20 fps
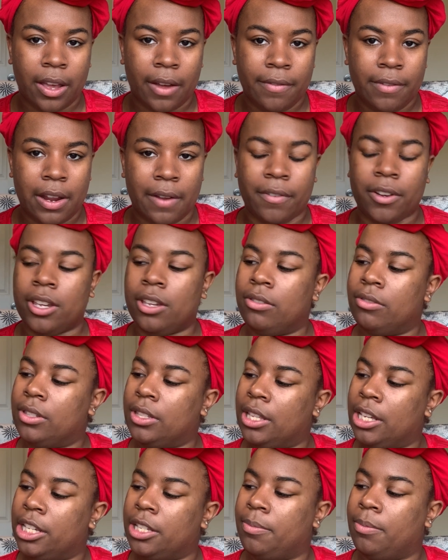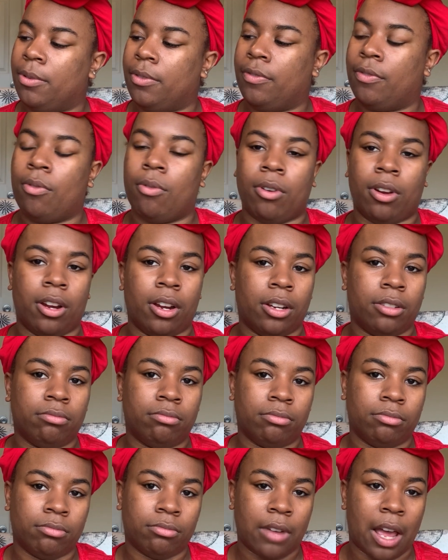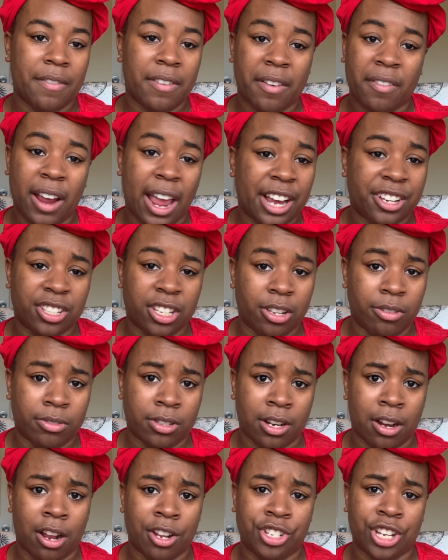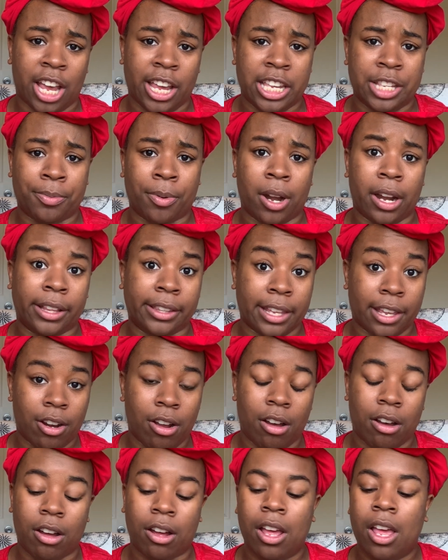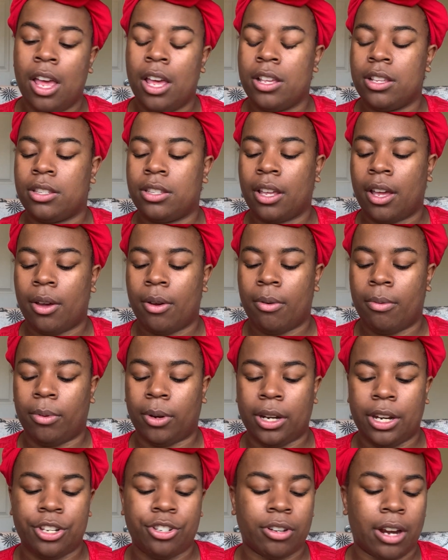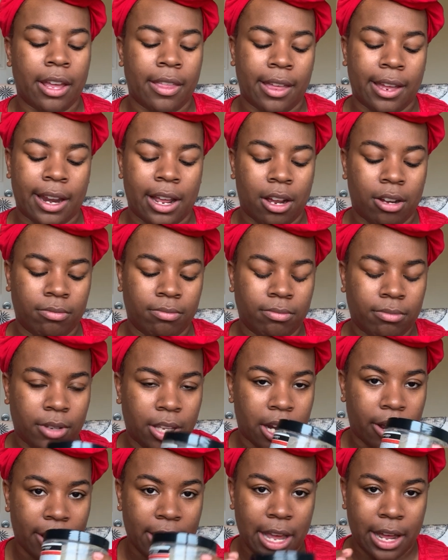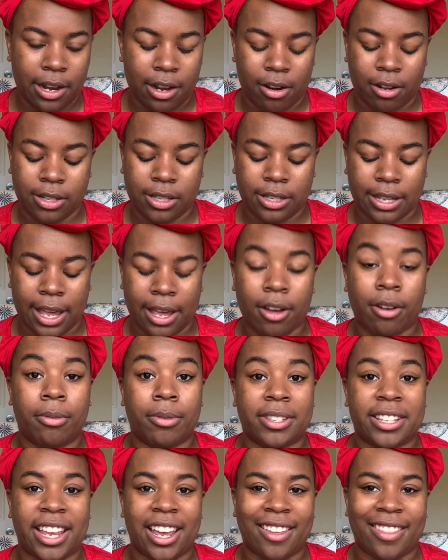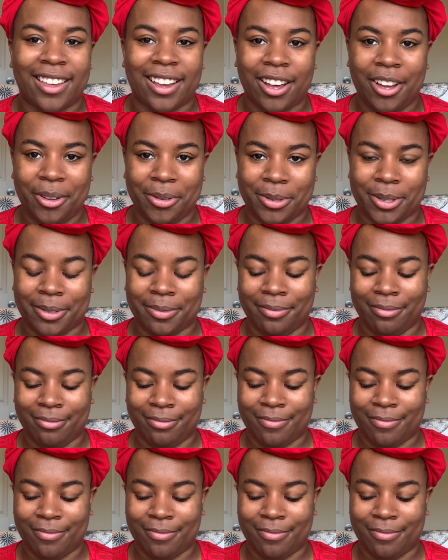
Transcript: I've never used this before. I've never actually used an Aunt Jackie's product at all. So we're going to try that out. You know, I got it on sale. We'll see how that goes.